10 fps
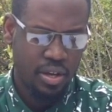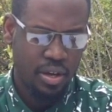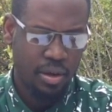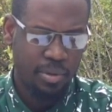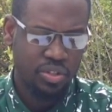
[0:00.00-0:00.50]

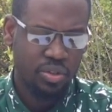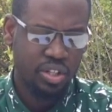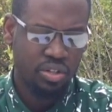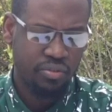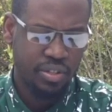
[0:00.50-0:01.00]
a
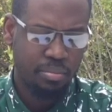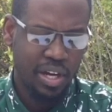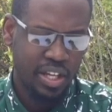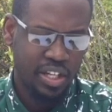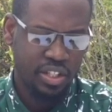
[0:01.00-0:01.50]
majority of his
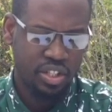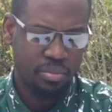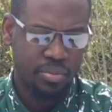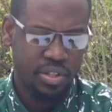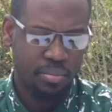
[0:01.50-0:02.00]
bargaining
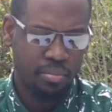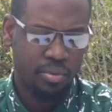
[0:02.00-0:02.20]
chips. The